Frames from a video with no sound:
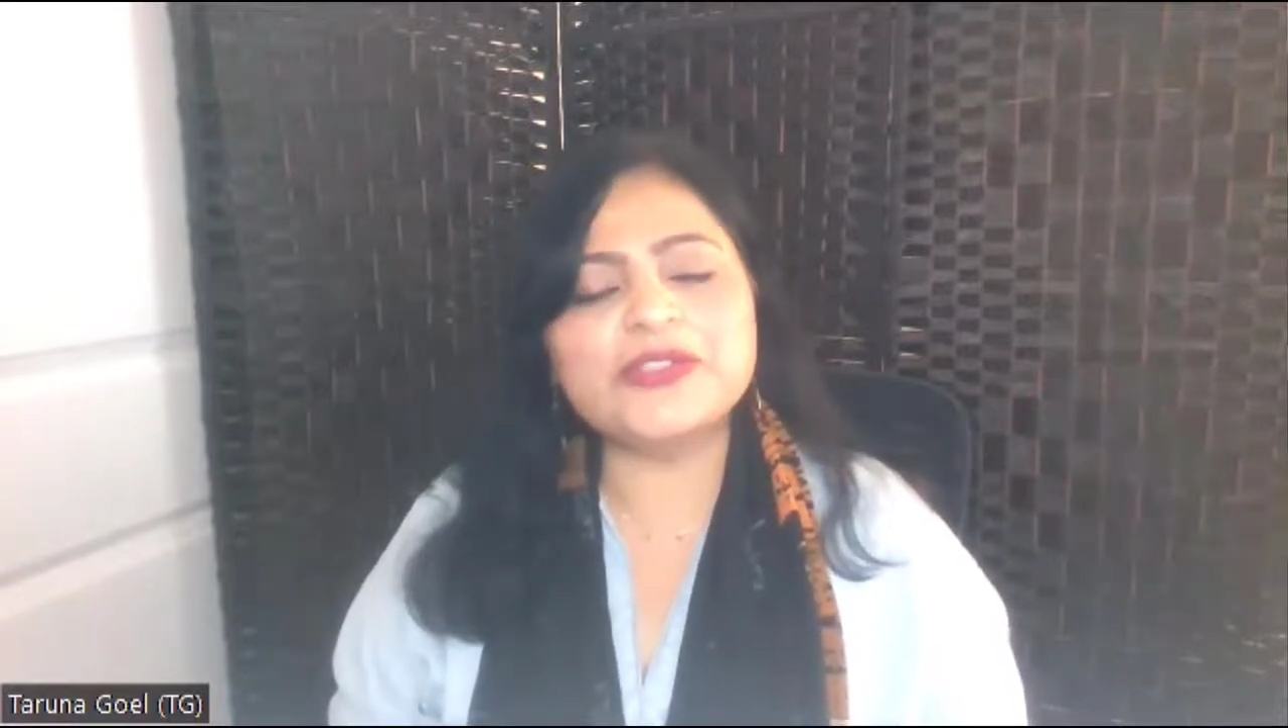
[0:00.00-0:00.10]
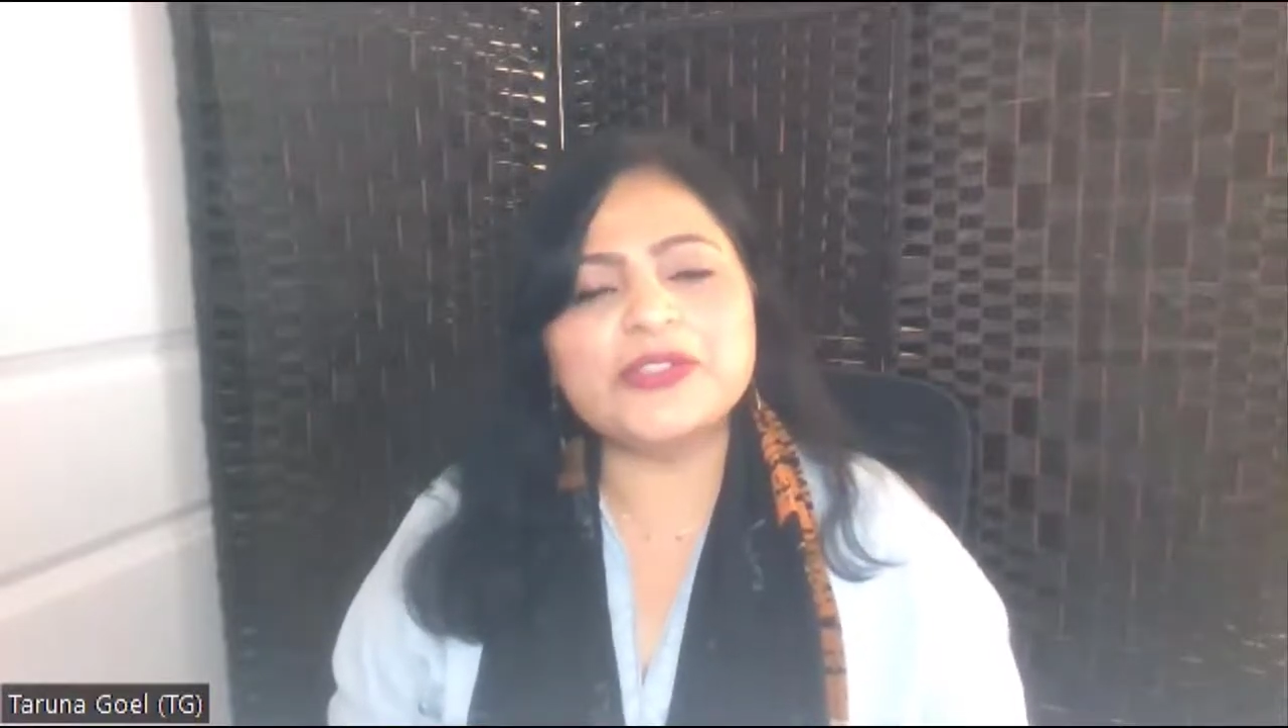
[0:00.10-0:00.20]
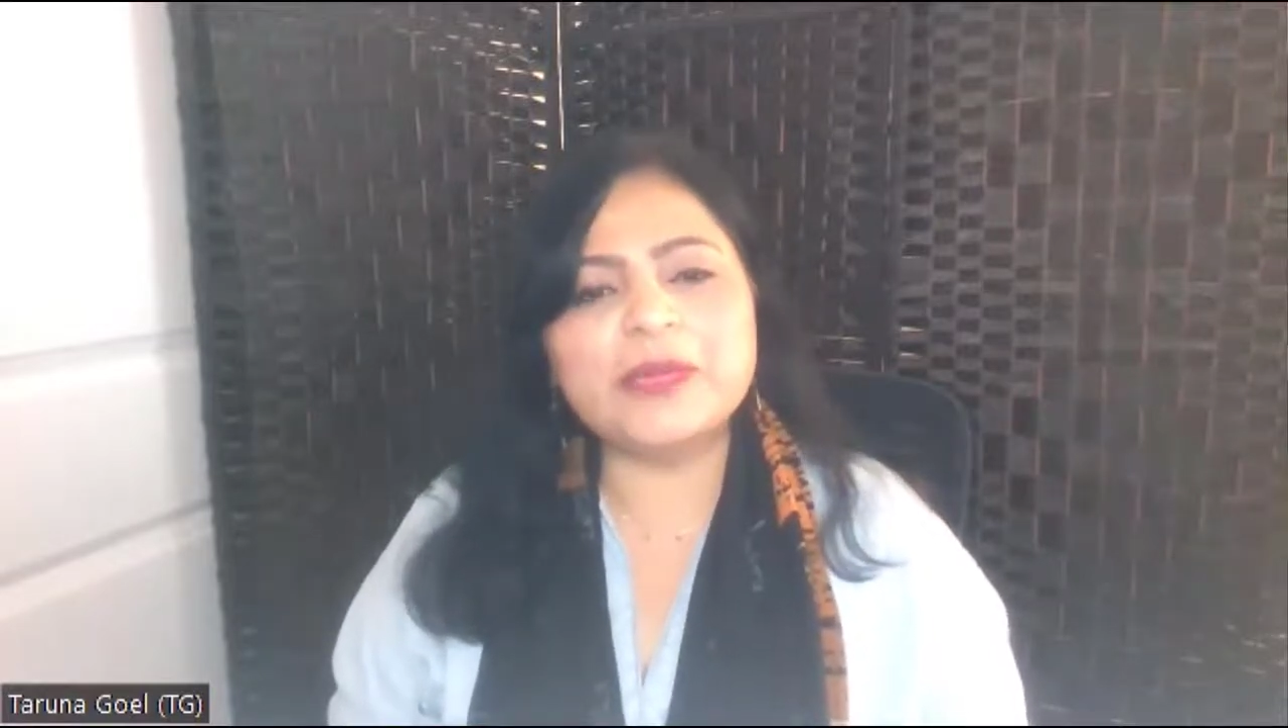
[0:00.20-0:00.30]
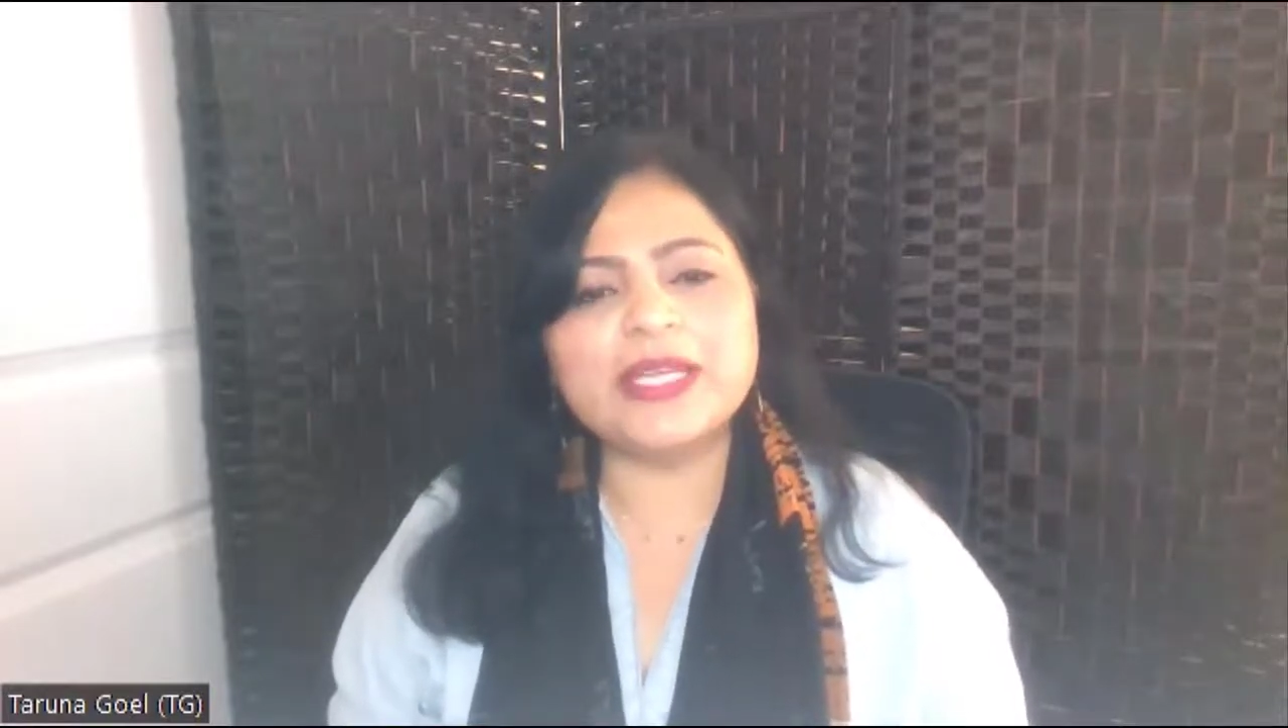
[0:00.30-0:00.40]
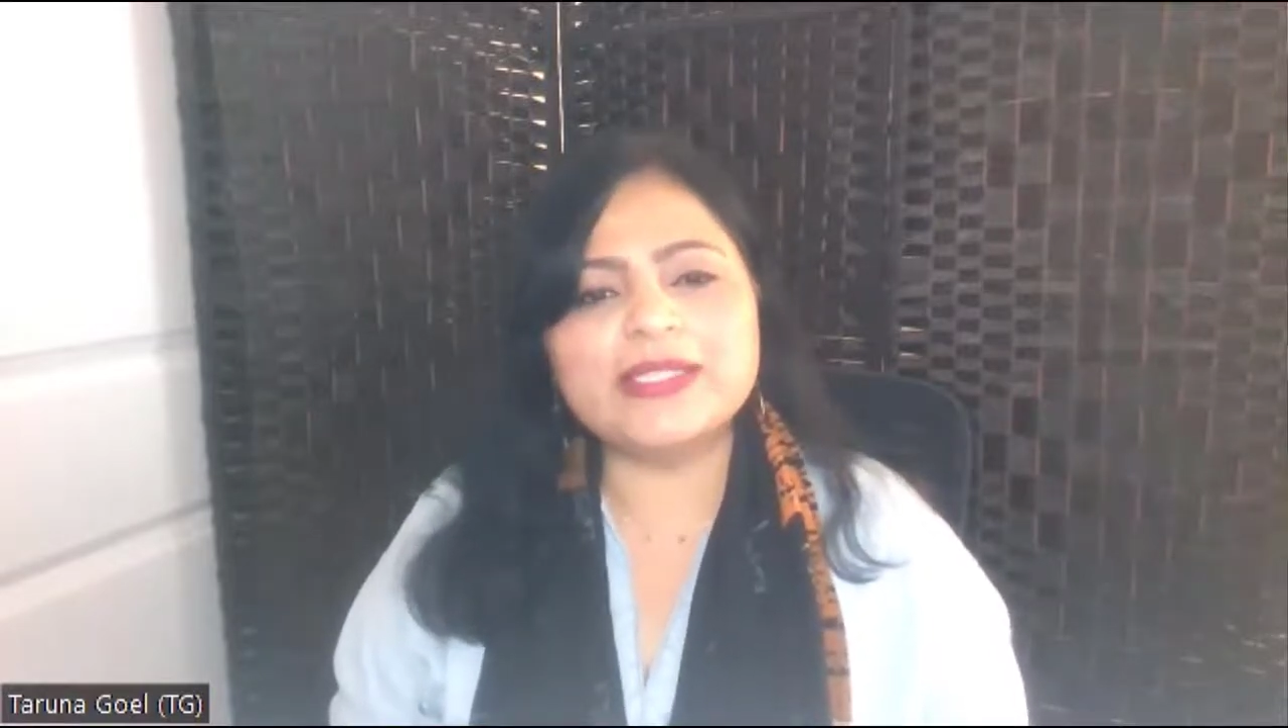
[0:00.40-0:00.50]

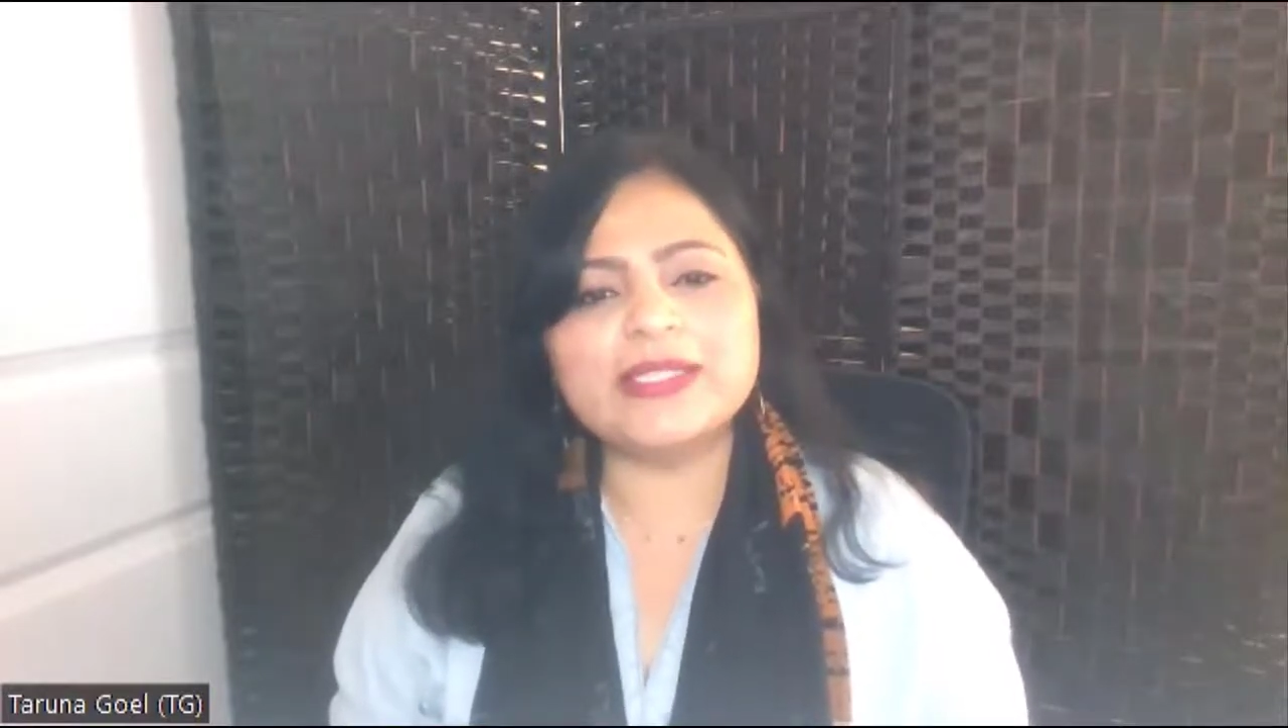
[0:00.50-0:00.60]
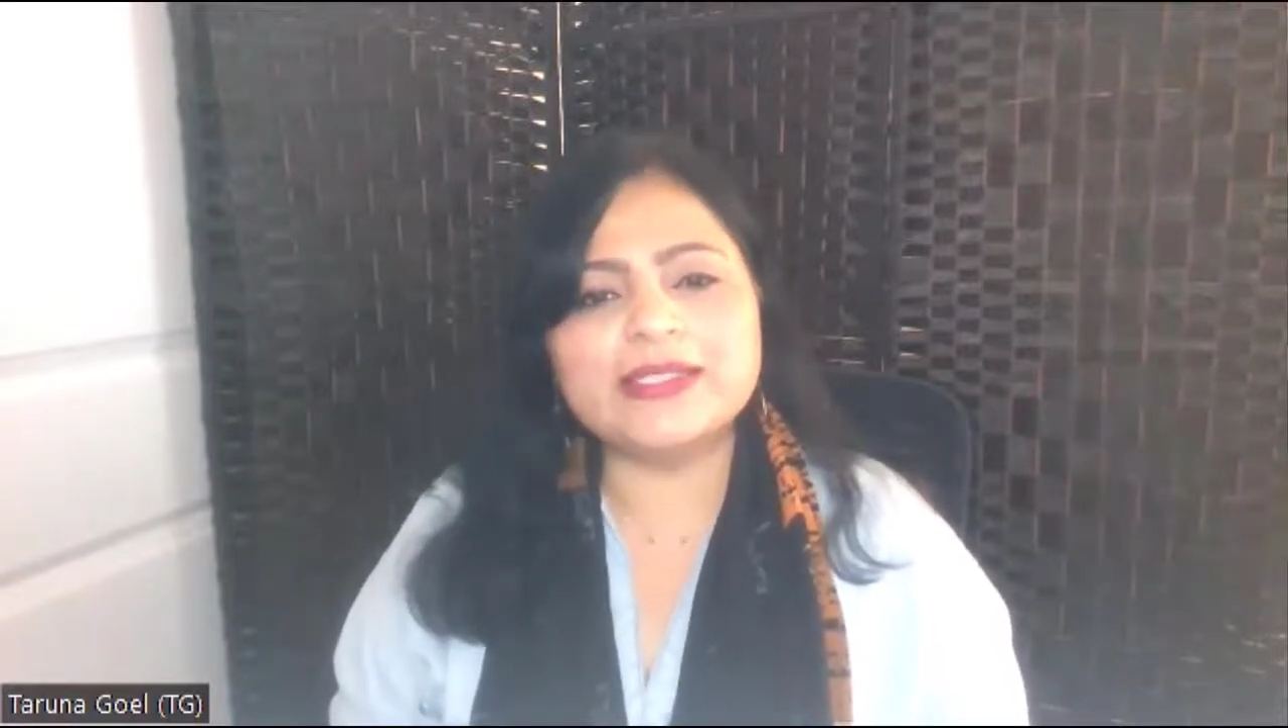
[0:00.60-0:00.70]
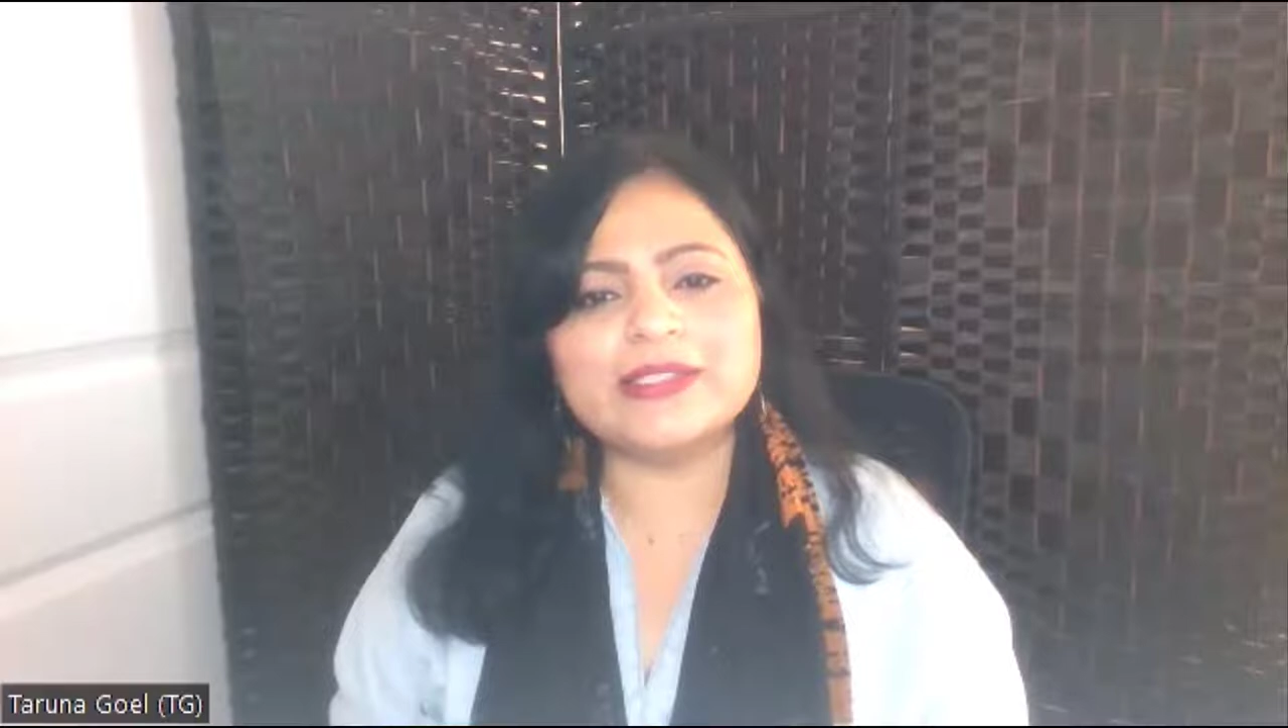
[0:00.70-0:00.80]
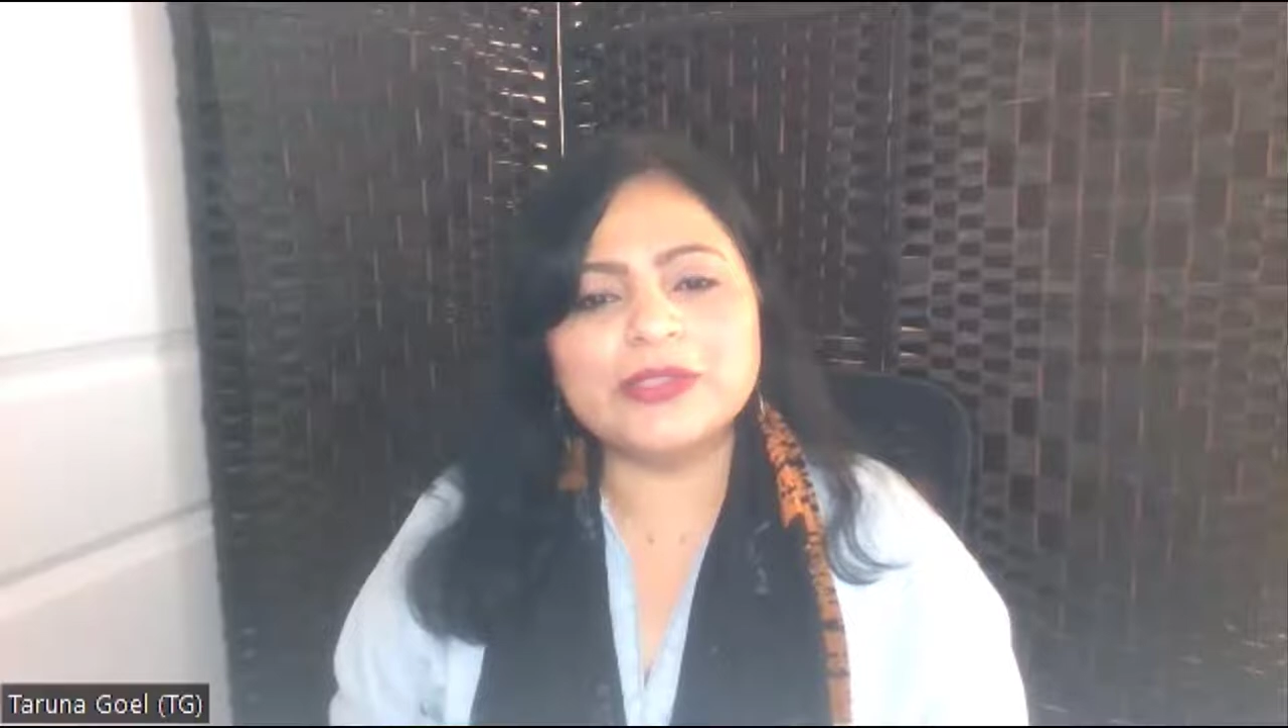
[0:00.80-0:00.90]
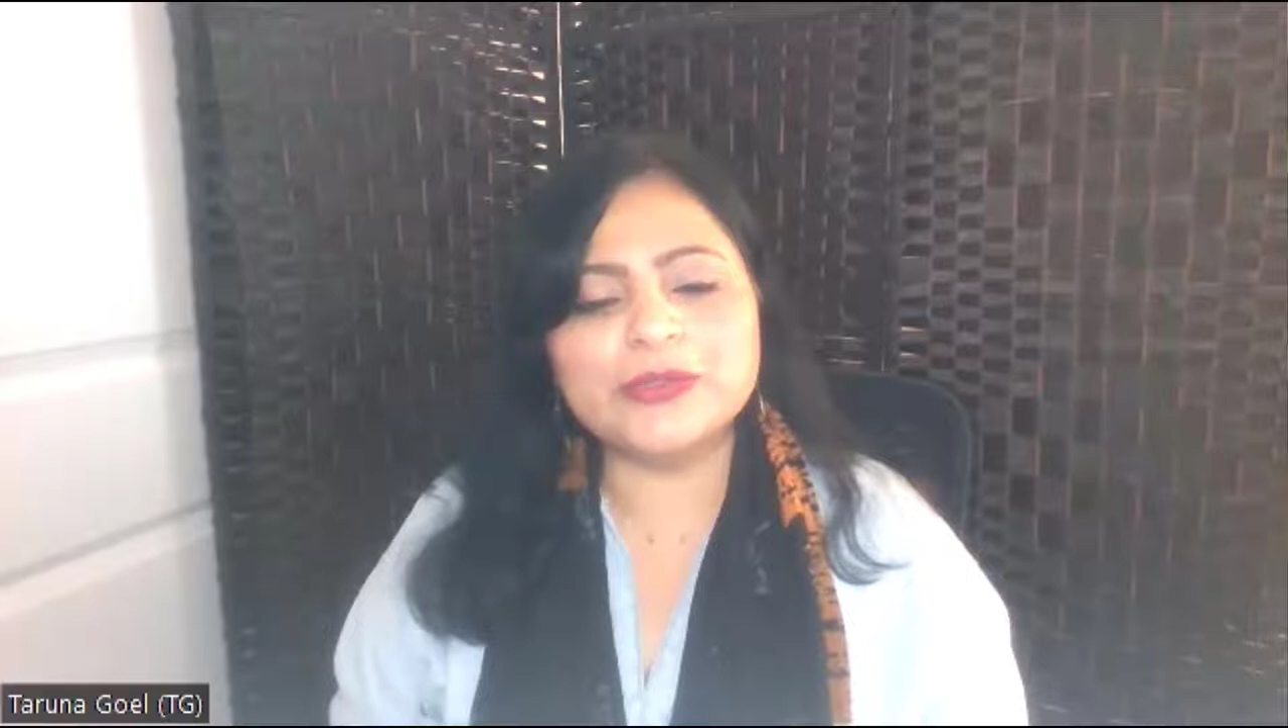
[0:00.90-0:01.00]
instrument that's